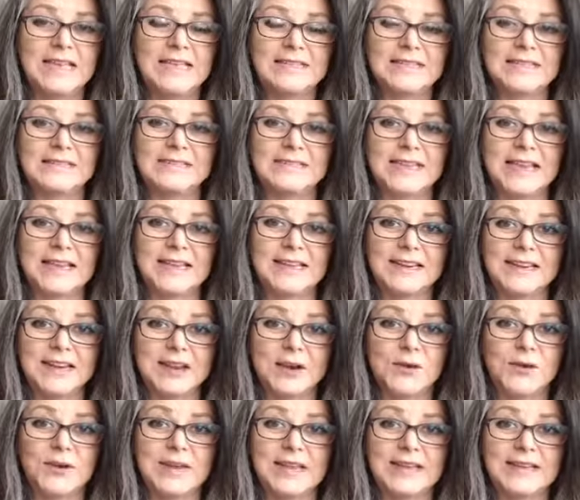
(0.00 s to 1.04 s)
The second
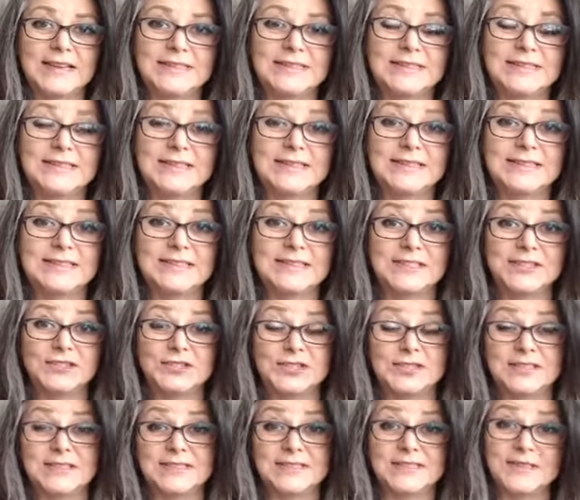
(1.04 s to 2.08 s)
area is the
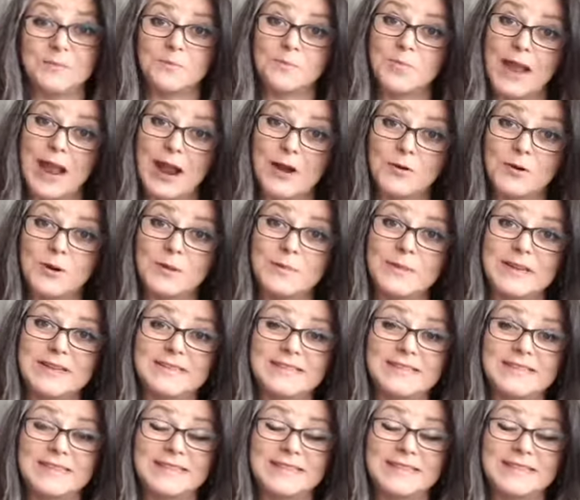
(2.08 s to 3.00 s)
Indigenous empowerment,